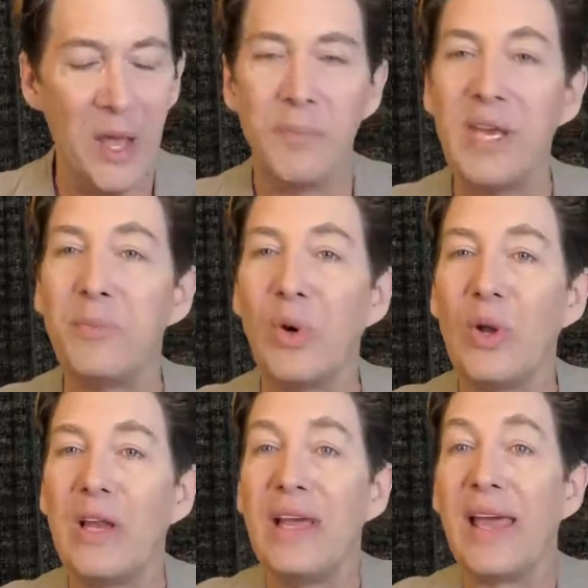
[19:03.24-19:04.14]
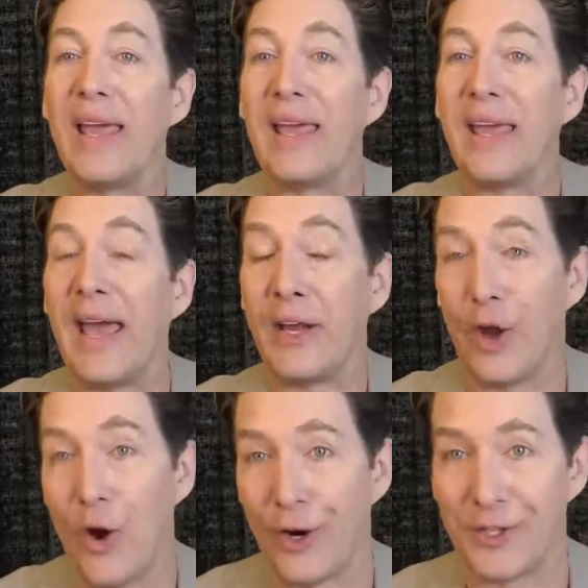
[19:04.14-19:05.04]
people at
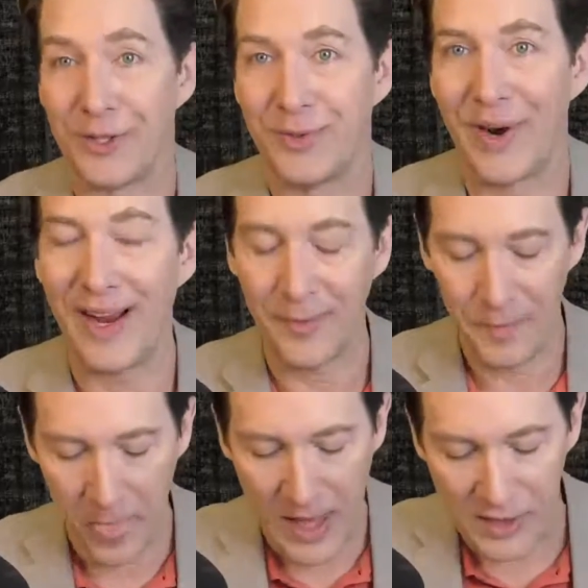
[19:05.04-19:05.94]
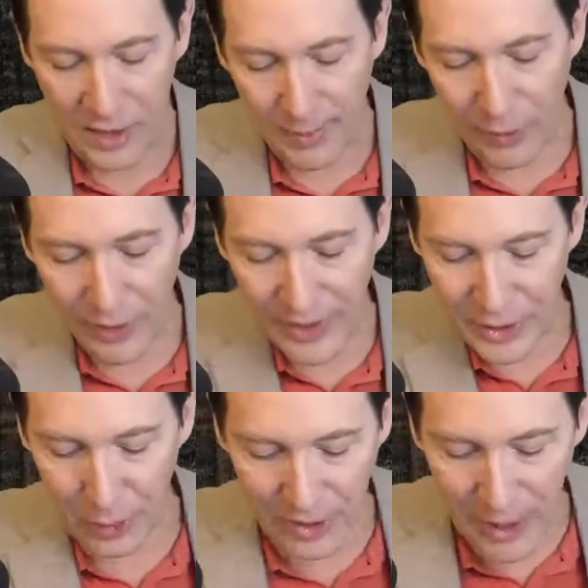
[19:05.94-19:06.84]
large, right? So let me read
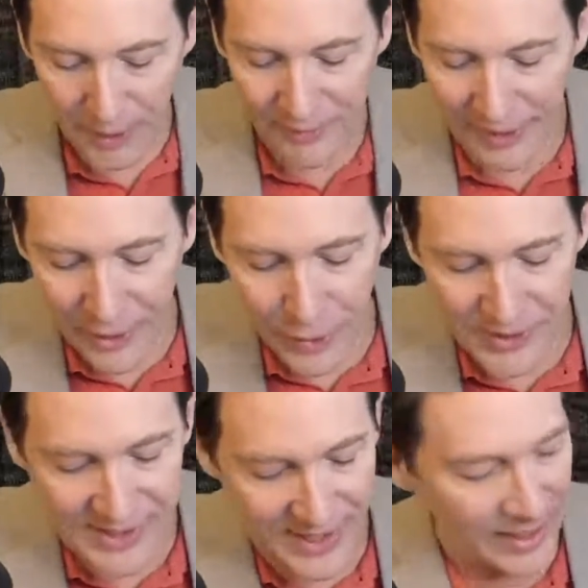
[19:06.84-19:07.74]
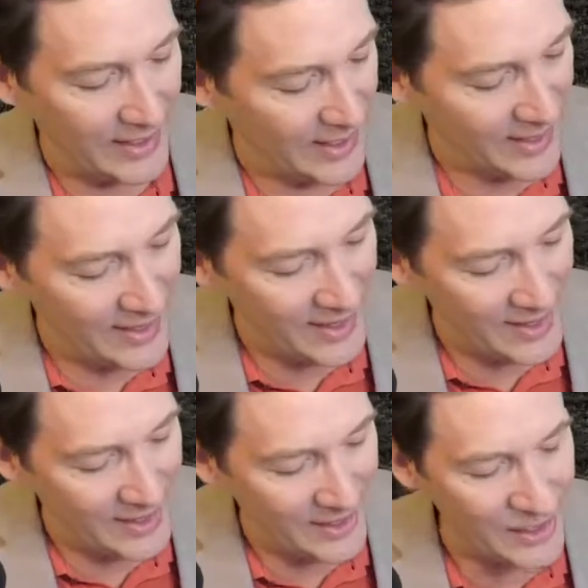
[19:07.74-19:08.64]
to you a couple of interesting
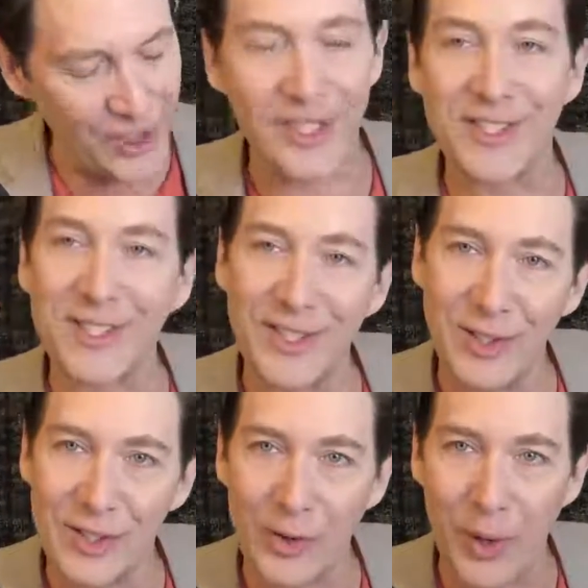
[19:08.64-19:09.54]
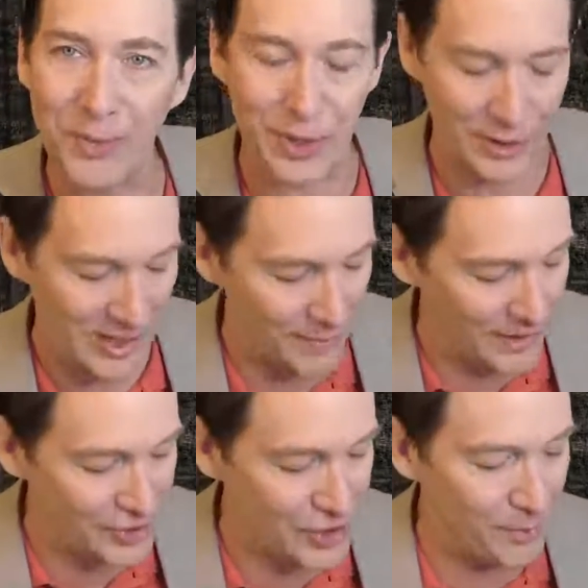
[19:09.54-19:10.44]
scriptures. I'm going
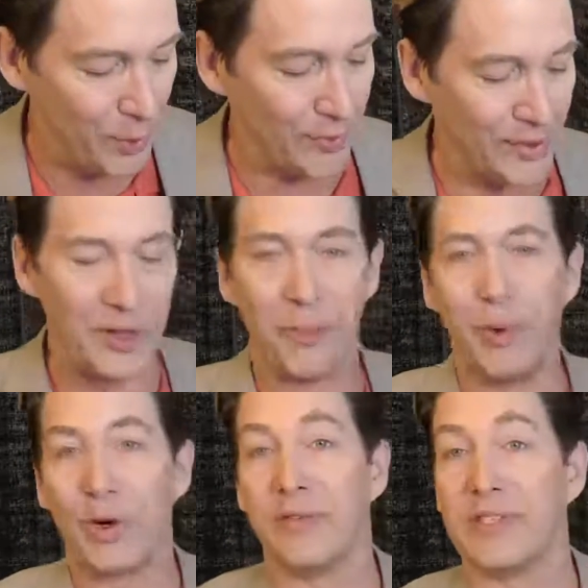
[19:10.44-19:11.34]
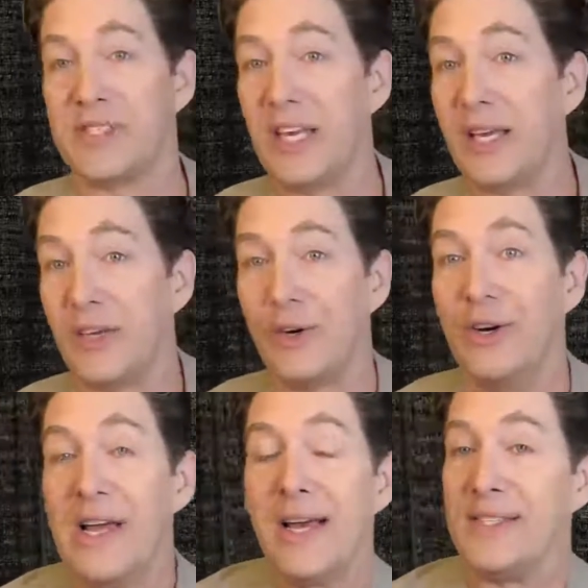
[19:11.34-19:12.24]
to jump over to the book of Ezekiel.
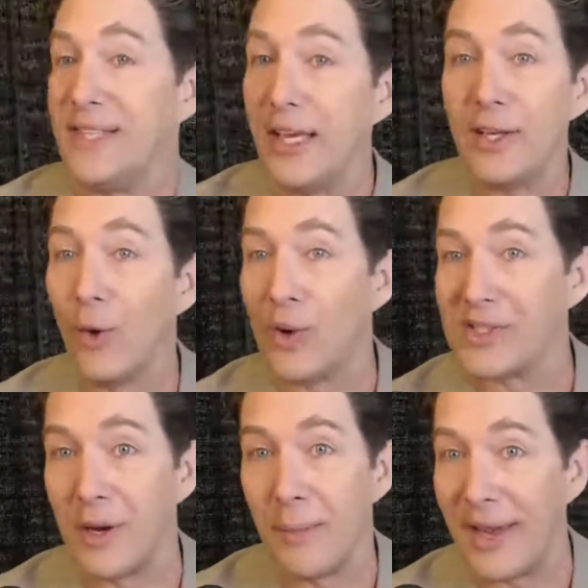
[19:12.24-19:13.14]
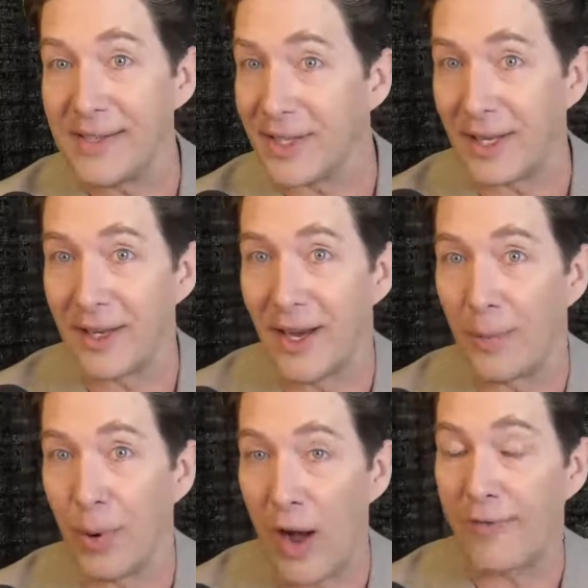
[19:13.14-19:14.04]
Ezekiel was an amazing
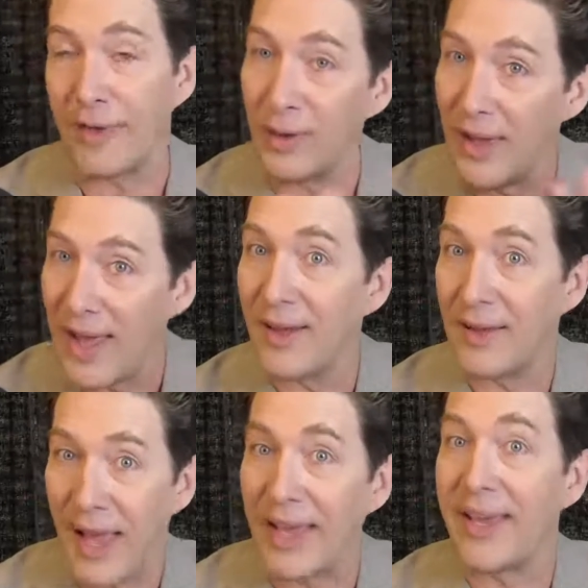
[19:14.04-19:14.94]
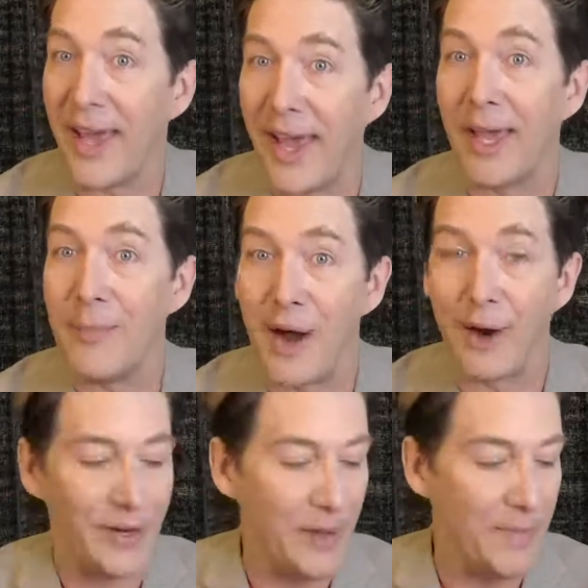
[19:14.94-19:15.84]
prophet, a.k.a.
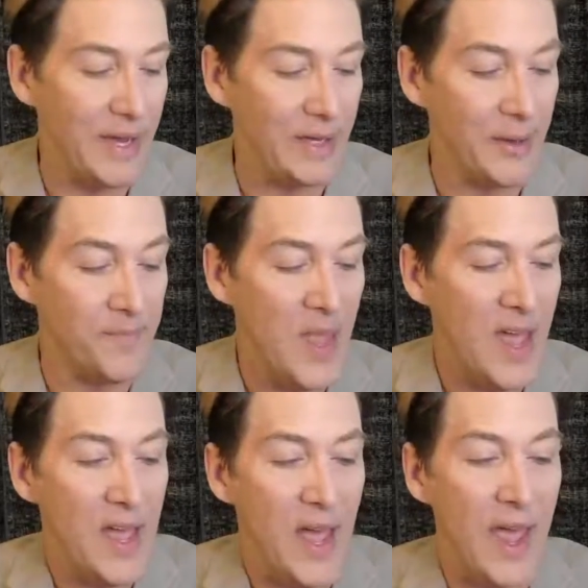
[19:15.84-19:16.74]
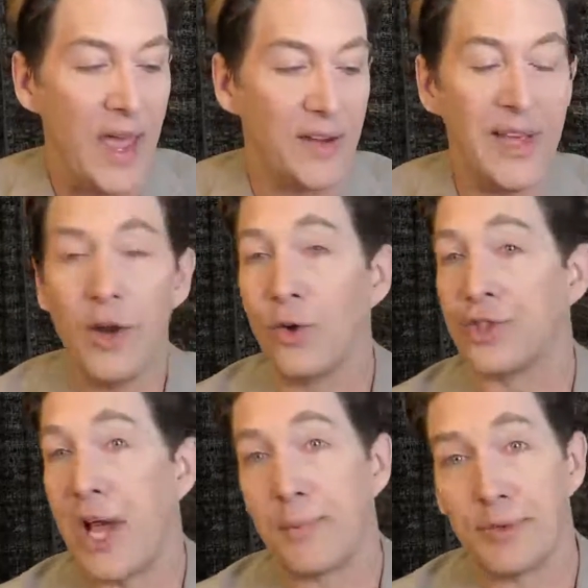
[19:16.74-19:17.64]
modern-day medium. And that whole
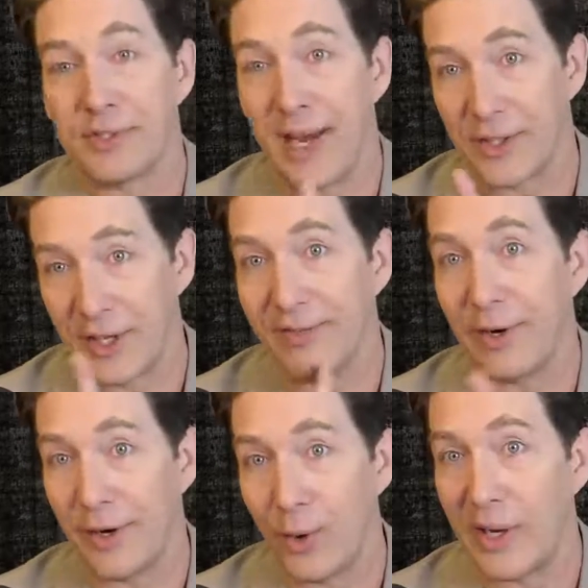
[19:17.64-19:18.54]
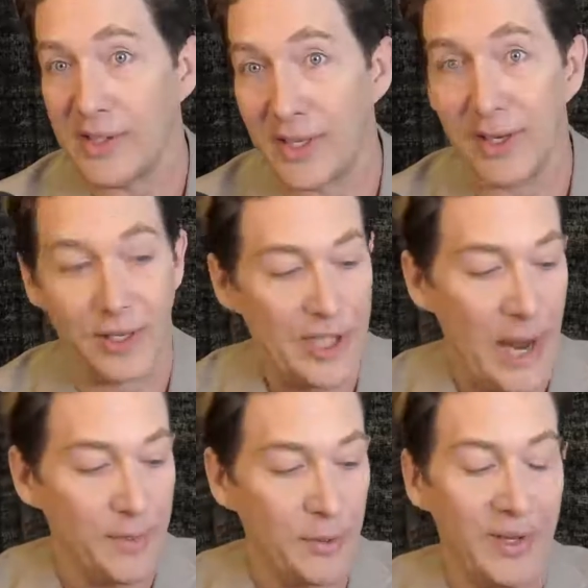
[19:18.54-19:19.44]
chapter is actually a very crazy little
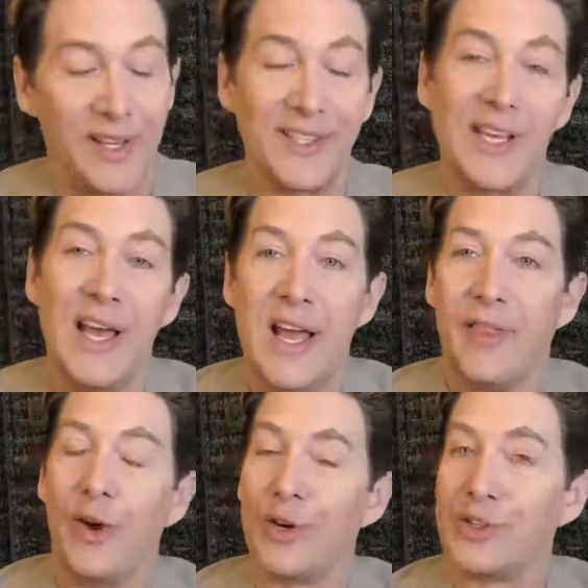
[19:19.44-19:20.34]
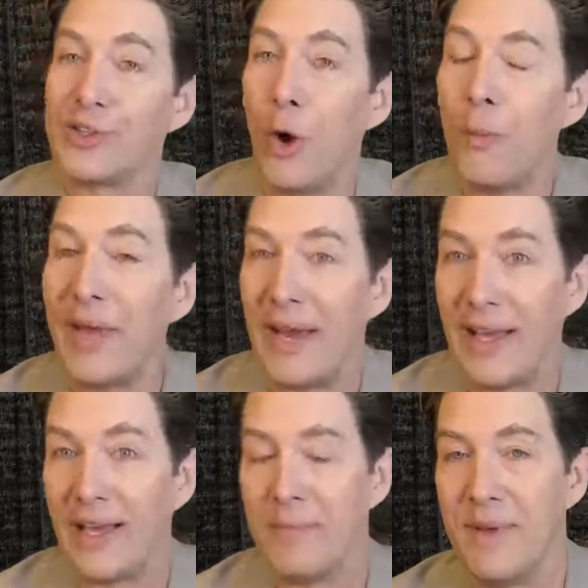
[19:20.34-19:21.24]
chapter because there are so
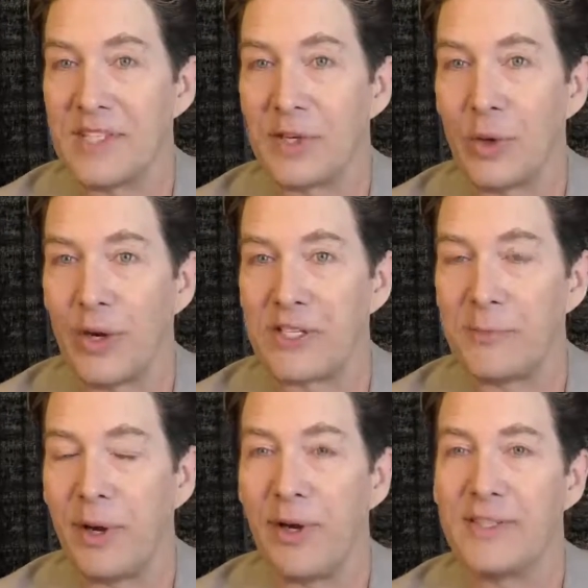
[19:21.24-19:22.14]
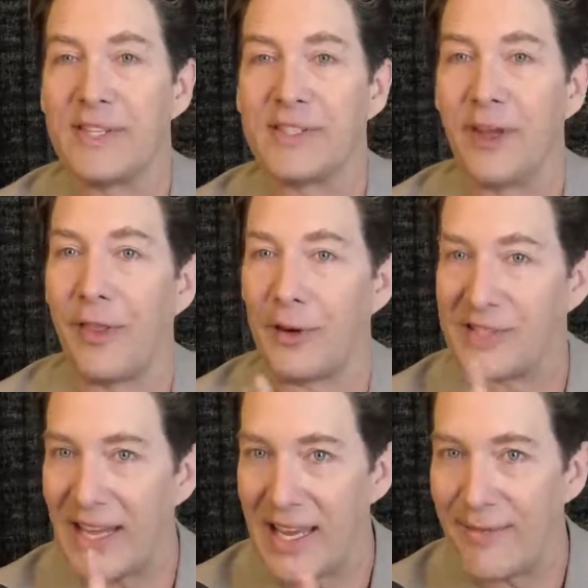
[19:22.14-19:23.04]
many mystical experiences, and
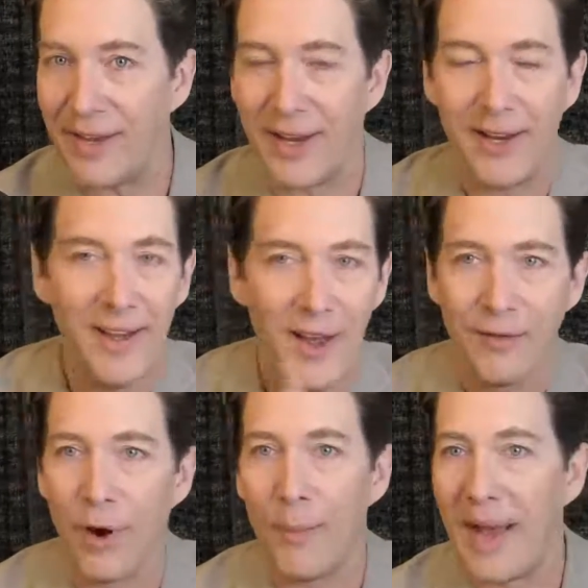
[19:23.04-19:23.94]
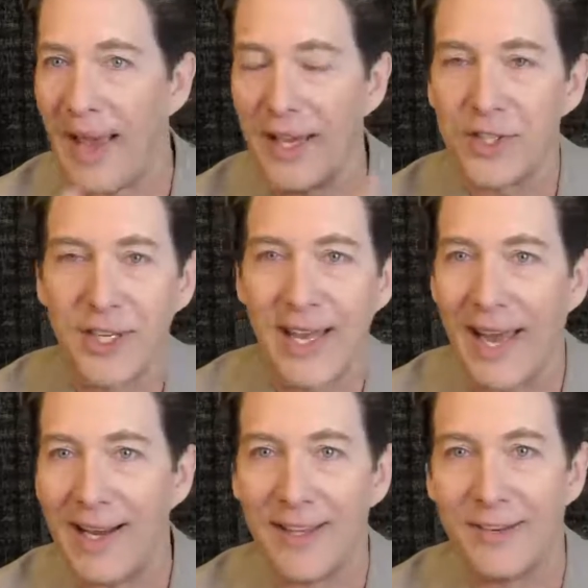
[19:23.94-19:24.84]
there's even, for all my ancient
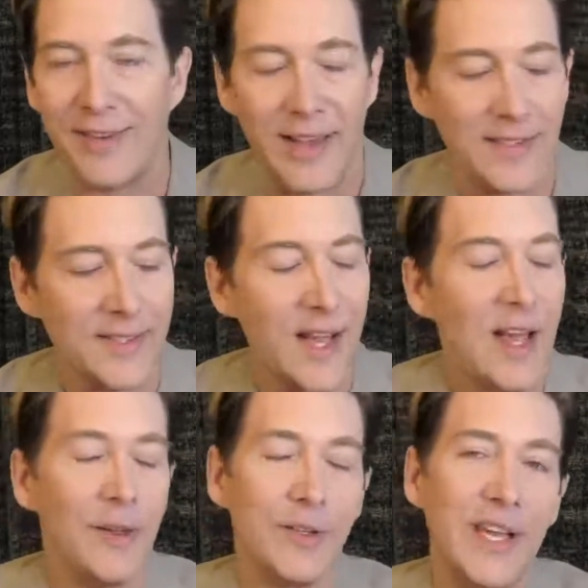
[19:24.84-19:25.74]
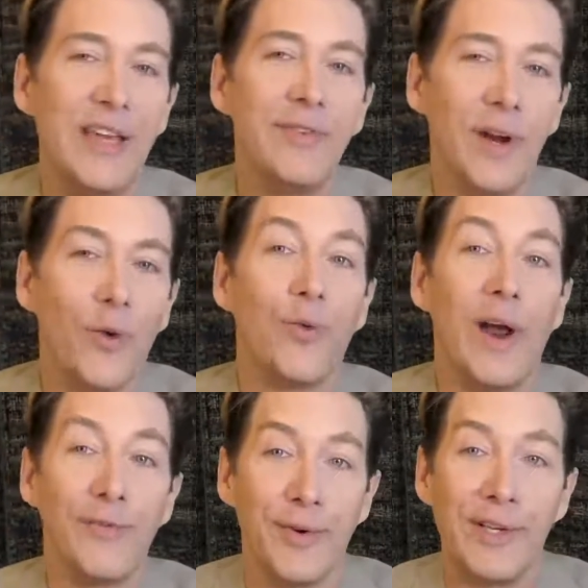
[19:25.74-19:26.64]
alien fans, there's even a
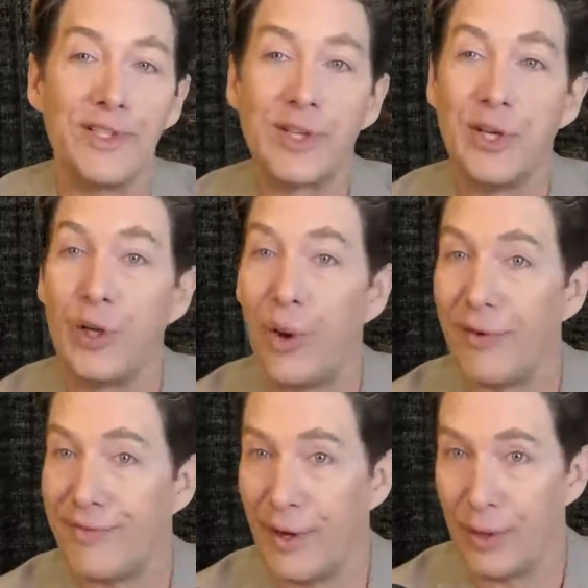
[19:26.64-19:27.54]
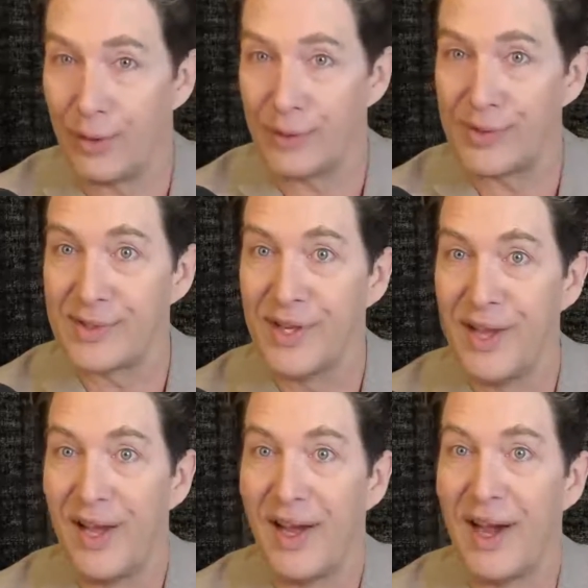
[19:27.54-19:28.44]
reference to UFOs
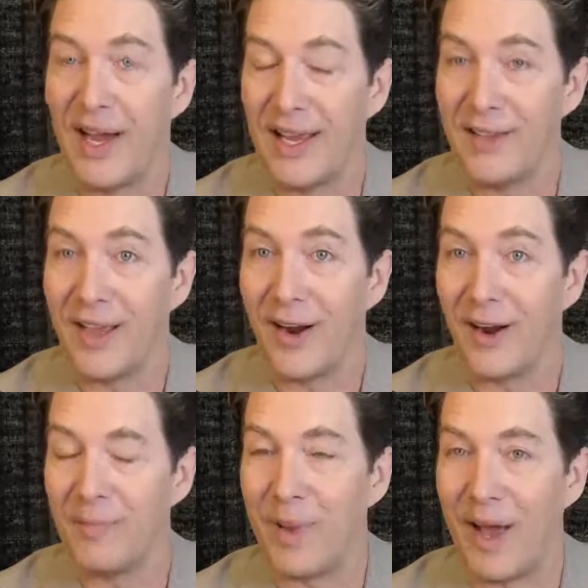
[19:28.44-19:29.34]
in there,